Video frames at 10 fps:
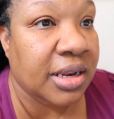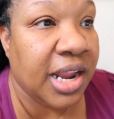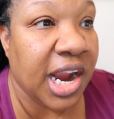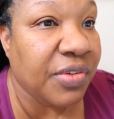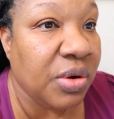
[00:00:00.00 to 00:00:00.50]

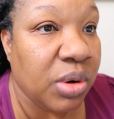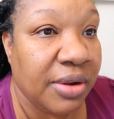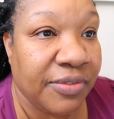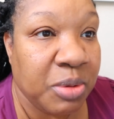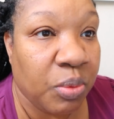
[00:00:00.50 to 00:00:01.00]

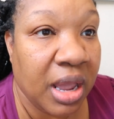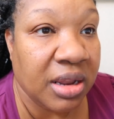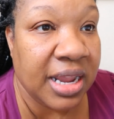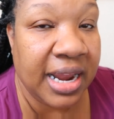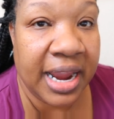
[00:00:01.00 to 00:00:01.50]
everyone from
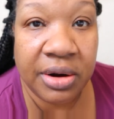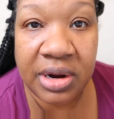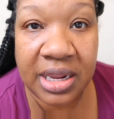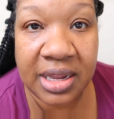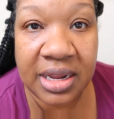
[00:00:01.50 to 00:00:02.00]
around that
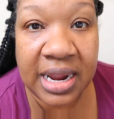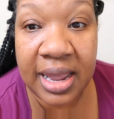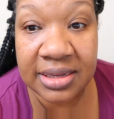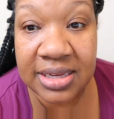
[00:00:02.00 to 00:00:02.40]
area has